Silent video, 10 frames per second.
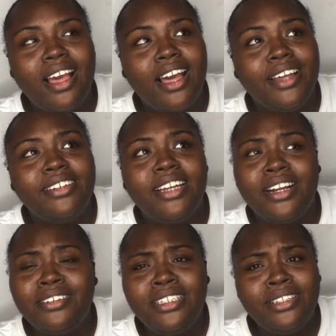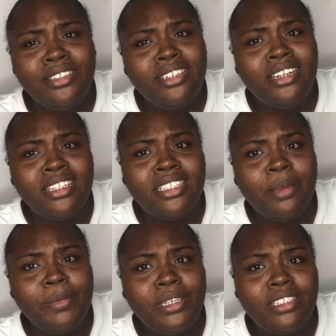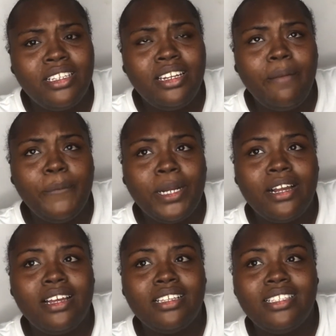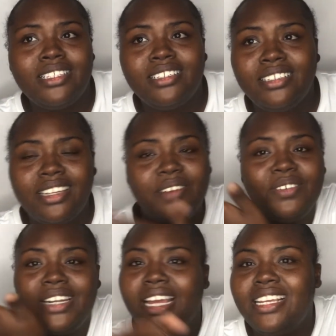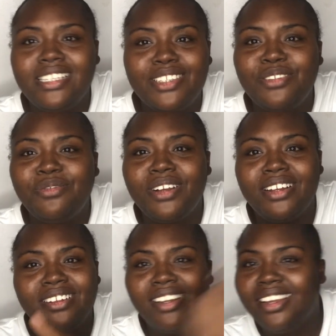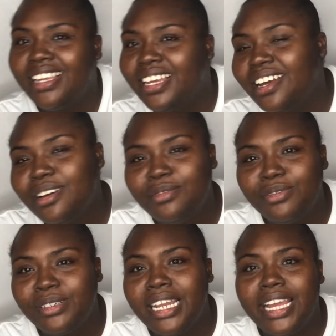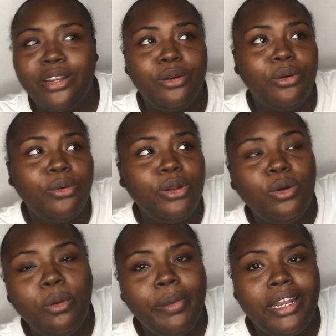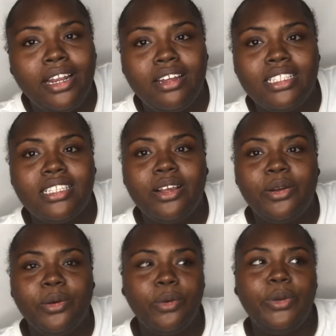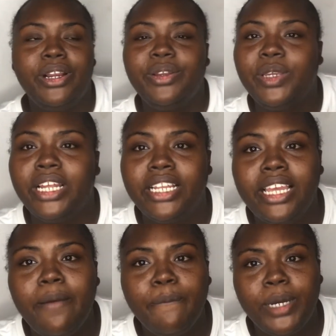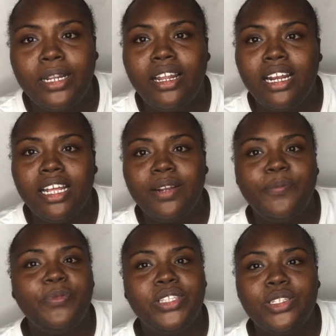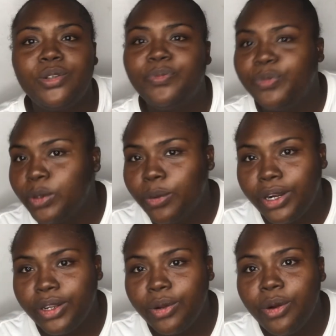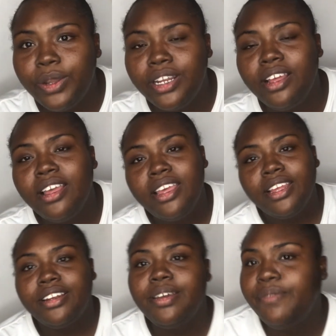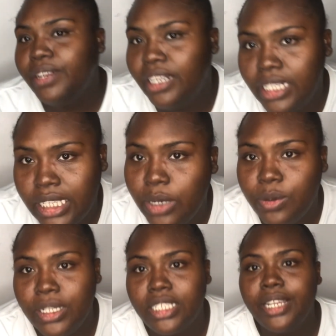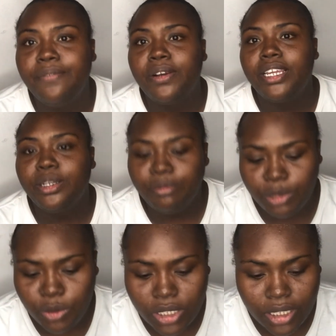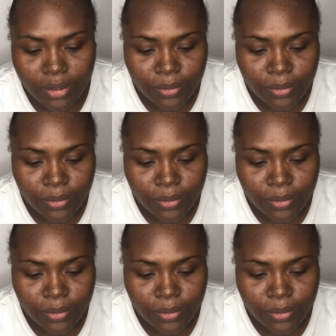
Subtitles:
and I really think that's amazing because you have the nice river and you have like the whole open lot where you can camp and all of that. So worth the going. Definitely 10 out of 10 for Hidden Beauty.